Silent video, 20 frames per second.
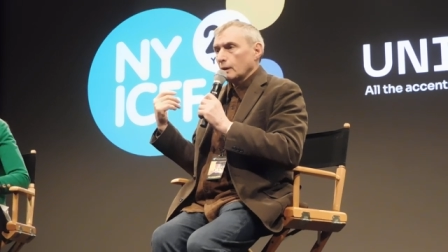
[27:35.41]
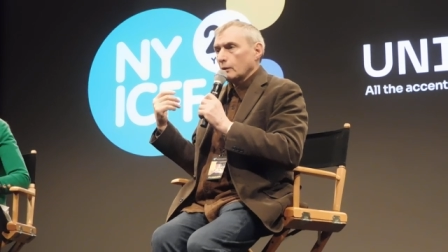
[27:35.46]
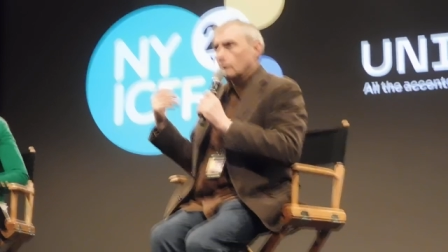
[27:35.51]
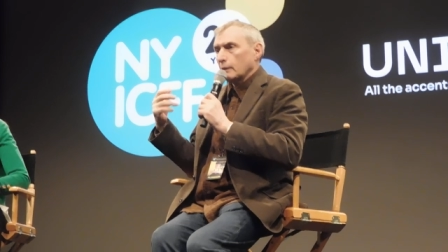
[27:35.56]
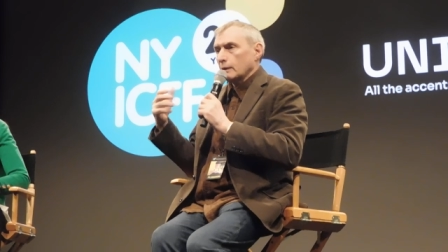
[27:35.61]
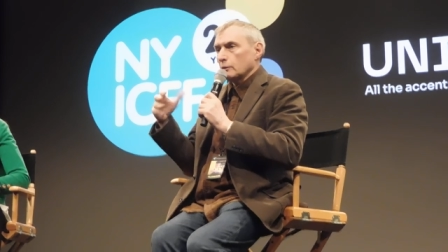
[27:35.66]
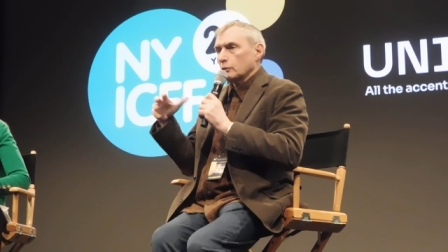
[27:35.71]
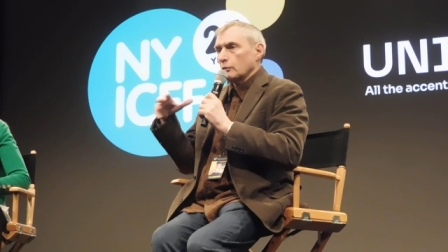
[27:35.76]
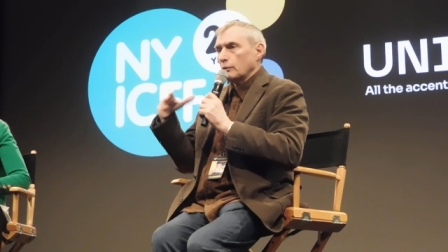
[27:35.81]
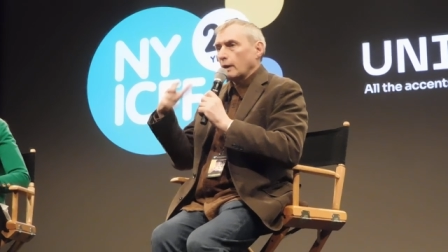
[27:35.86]

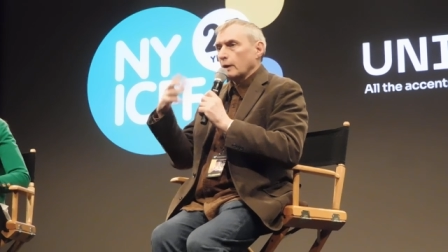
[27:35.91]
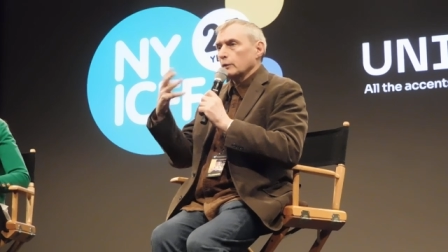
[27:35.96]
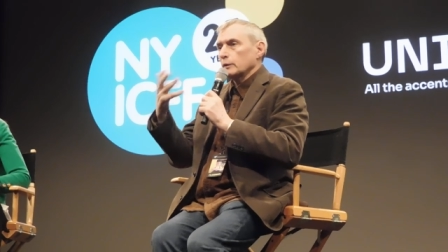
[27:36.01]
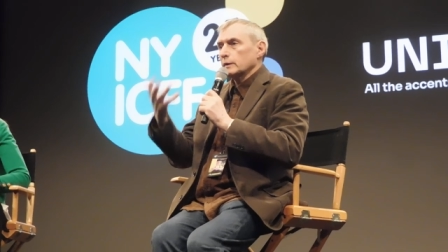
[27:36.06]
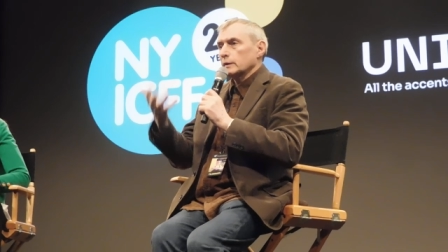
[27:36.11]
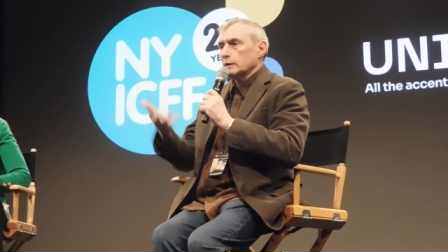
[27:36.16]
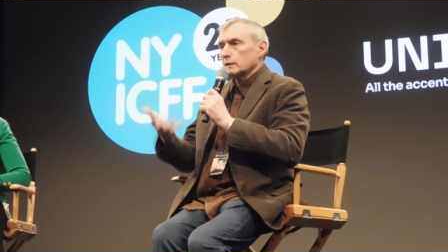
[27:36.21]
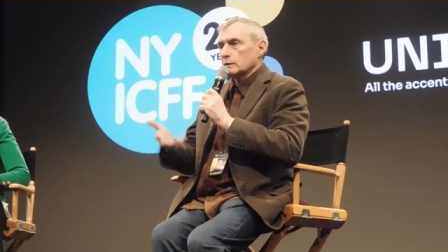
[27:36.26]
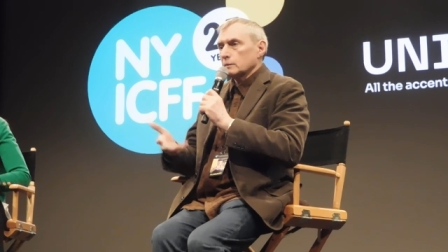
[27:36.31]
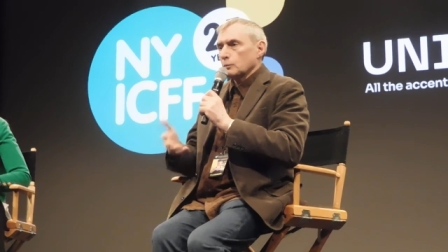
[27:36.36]
when the
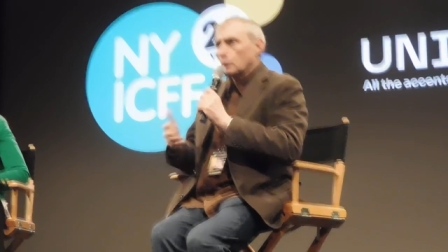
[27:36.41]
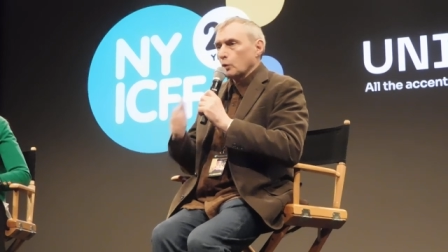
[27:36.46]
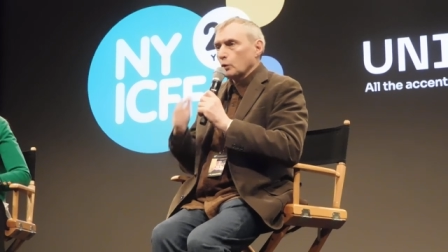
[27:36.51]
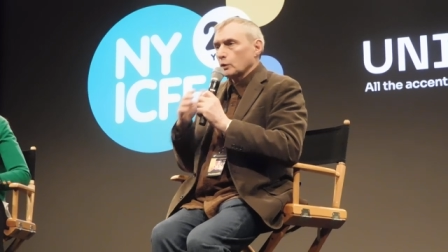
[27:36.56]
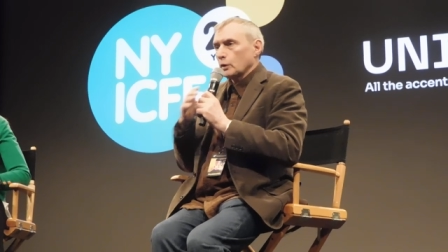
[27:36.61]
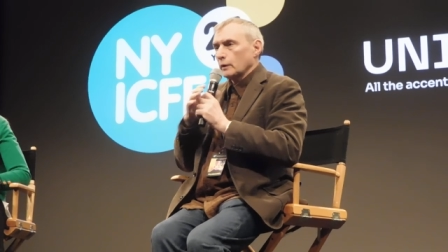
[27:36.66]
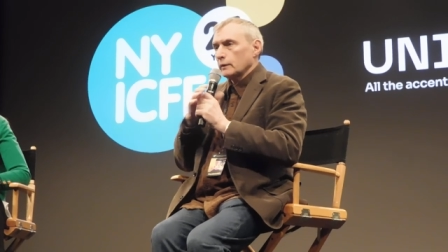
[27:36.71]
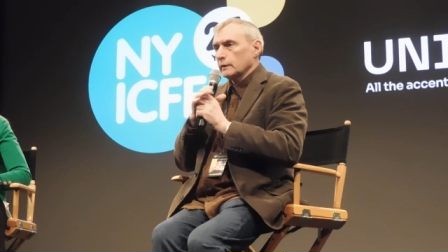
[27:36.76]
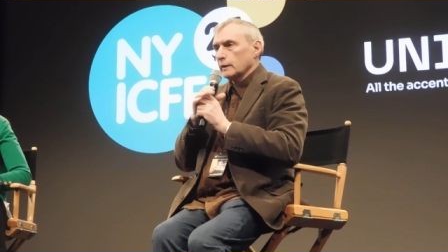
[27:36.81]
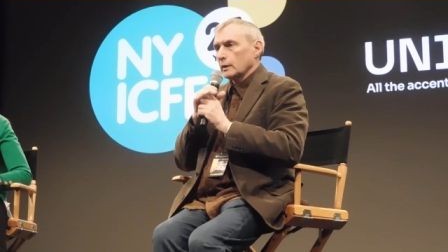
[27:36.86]
violin is
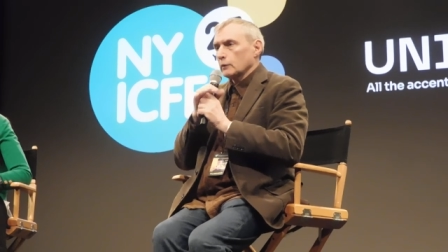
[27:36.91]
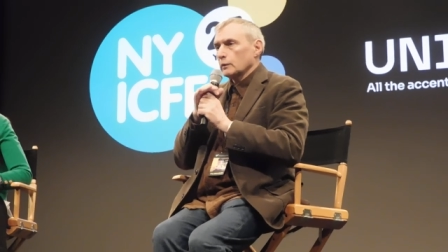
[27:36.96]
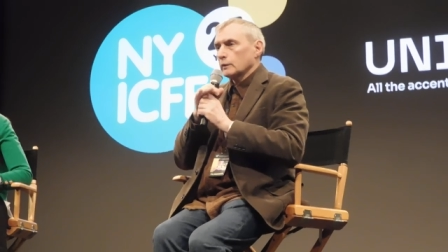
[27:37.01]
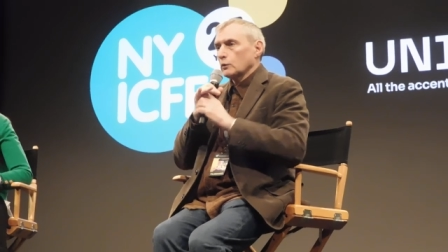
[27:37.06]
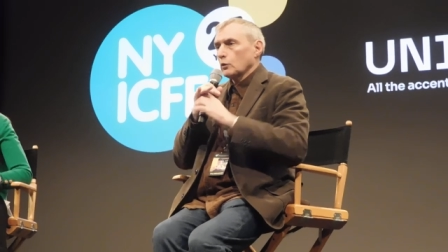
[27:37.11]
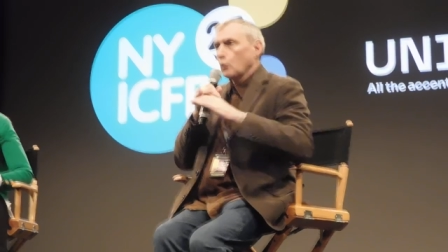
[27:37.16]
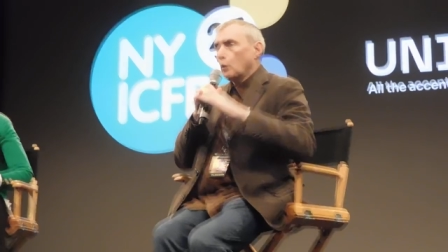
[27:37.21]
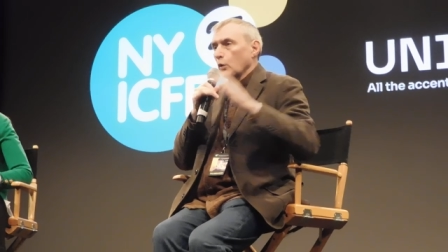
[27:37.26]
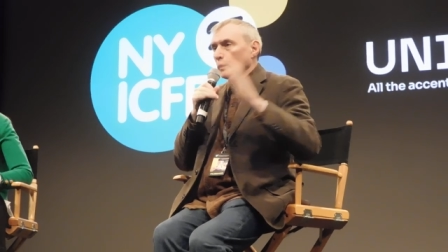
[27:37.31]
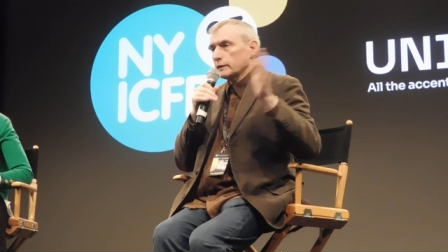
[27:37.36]
broken, there is
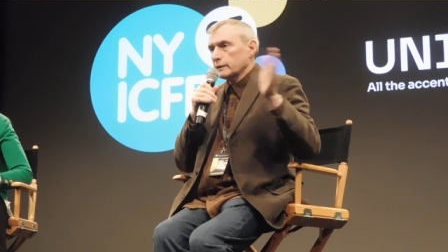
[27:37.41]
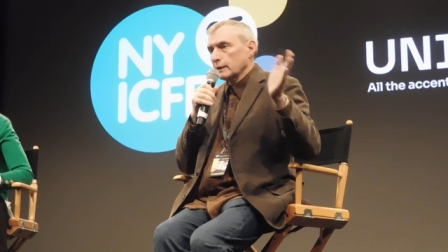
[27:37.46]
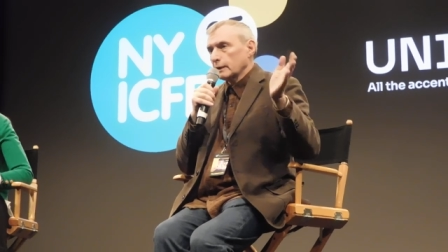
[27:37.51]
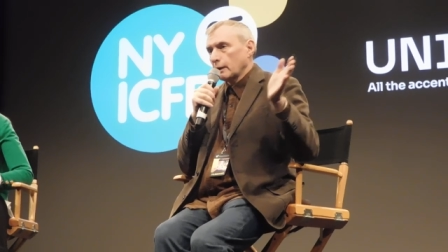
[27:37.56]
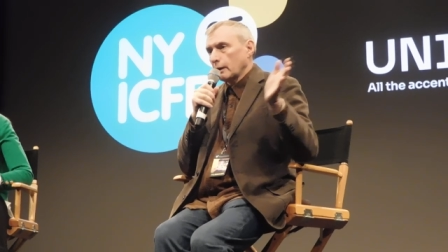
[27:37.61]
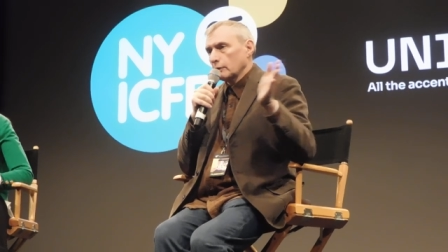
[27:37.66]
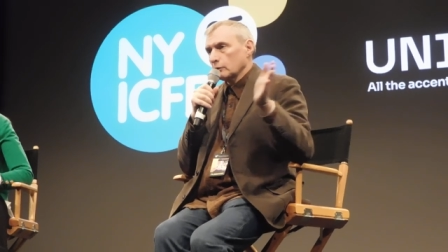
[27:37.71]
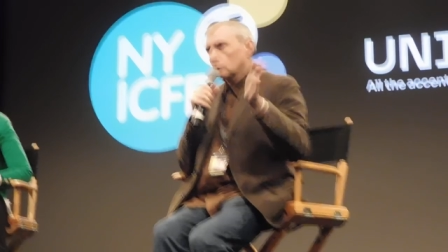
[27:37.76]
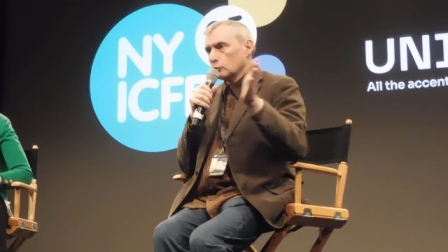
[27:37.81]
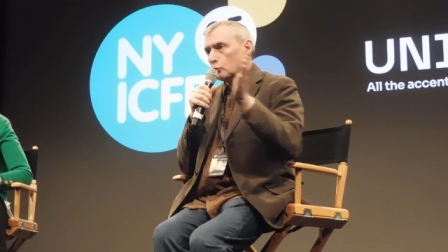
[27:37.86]
a whole
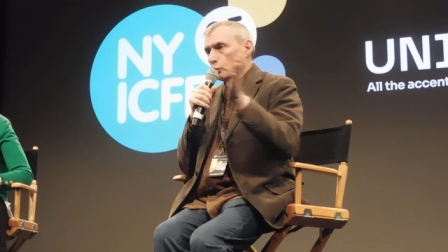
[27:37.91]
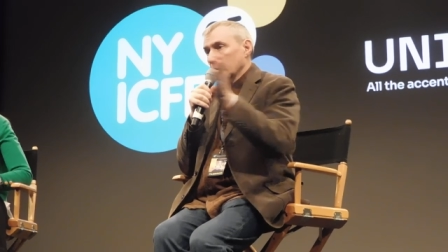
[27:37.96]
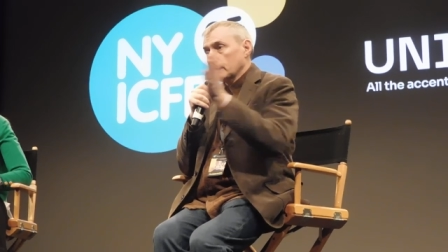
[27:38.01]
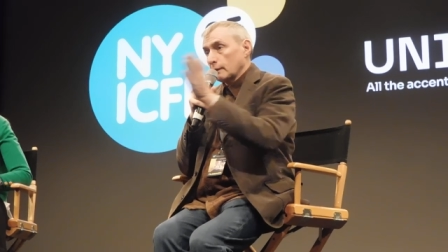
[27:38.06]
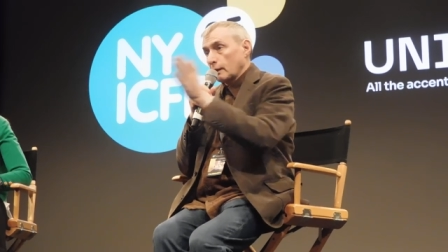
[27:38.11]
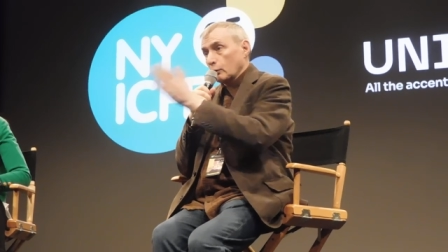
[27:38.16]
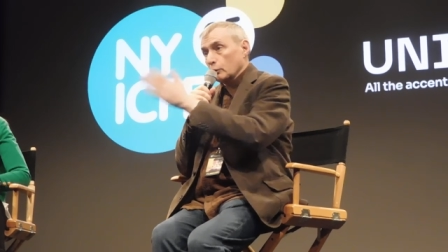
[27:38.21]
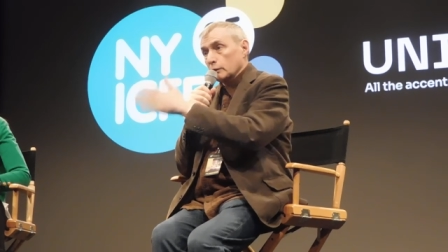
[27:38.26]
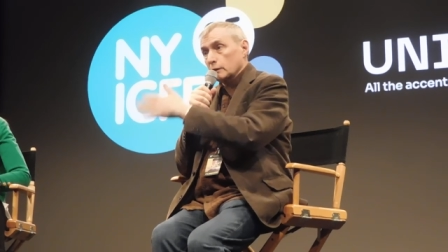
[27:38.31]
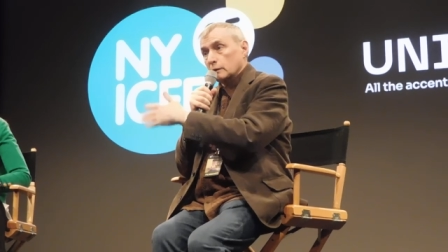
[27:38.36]
sequence
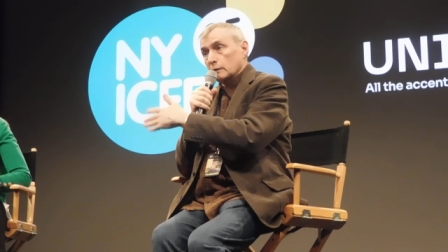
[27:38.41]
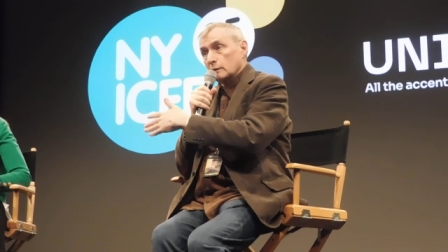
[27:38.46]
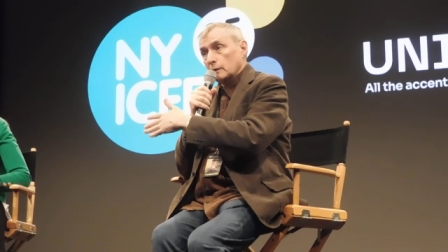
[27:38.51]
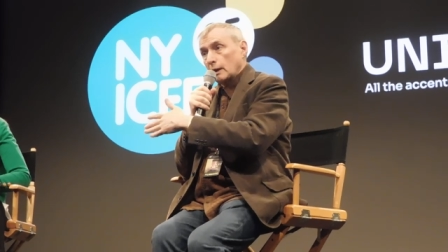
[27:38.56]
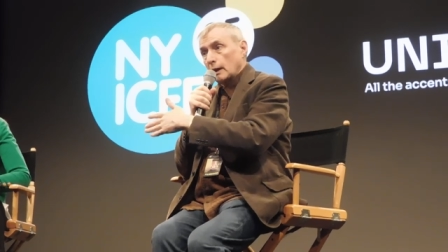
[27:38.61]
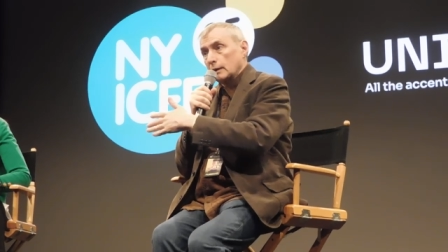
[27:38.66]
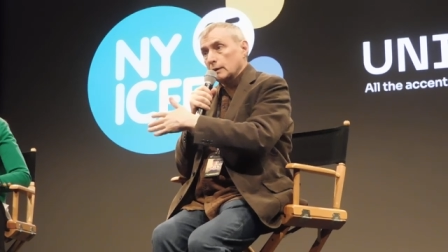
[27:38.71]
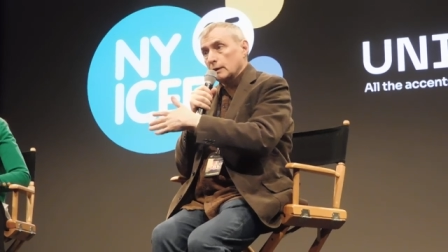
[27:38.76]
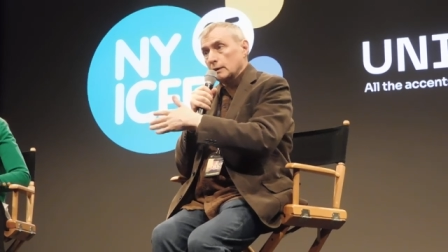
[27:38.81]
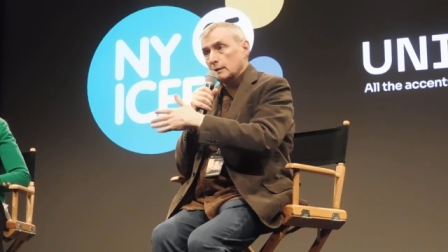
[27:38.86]
without
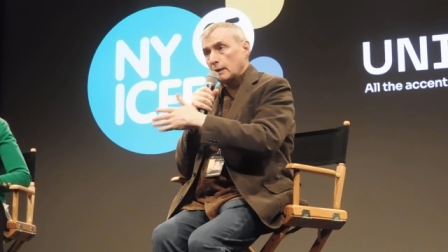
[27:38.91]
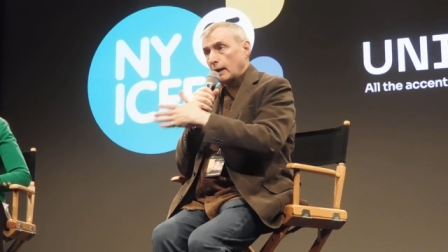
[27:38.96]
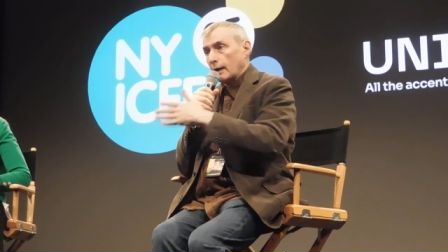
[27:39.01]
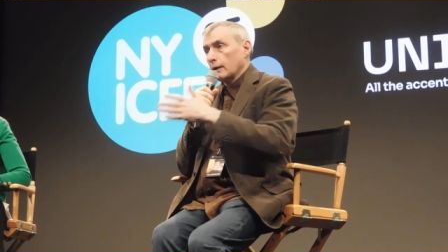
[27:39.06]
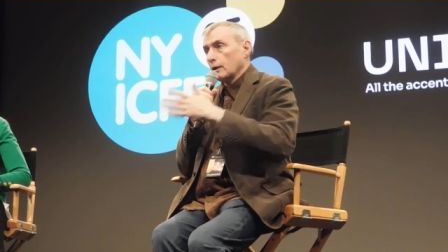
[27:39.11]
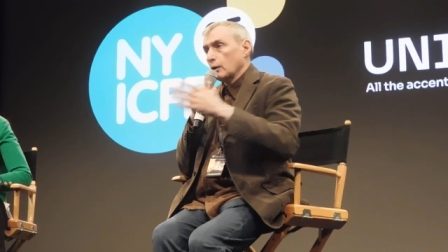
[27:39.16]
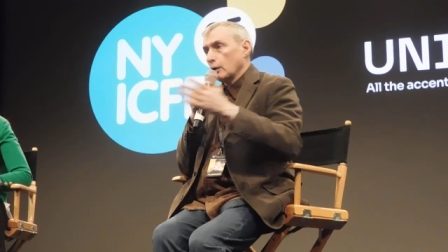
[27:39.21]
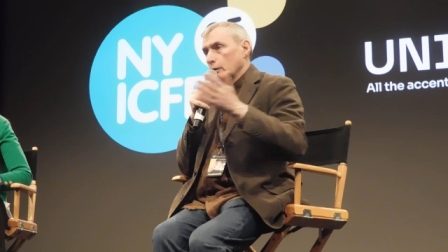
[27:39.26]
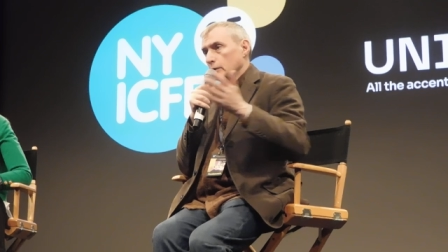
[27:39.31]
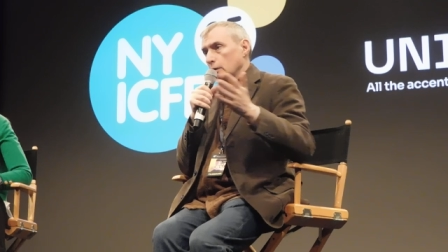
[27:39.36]
any
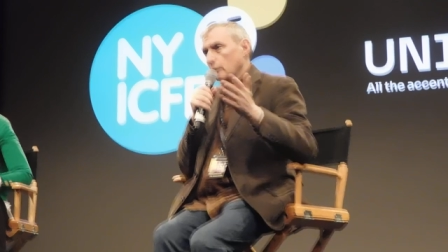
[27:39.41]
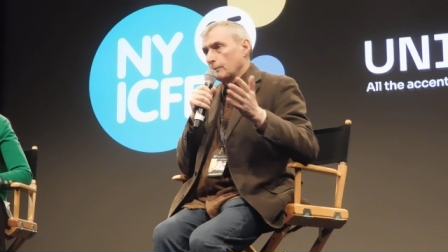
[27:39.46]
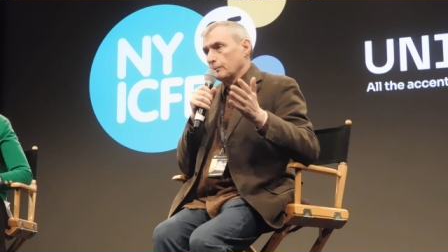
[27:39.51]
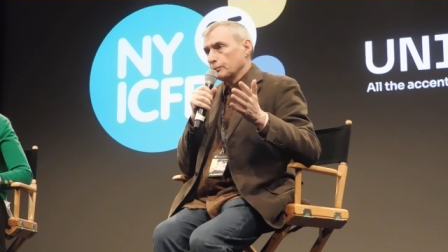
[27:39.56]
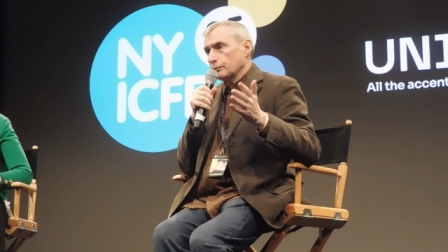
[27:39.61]
dialogue,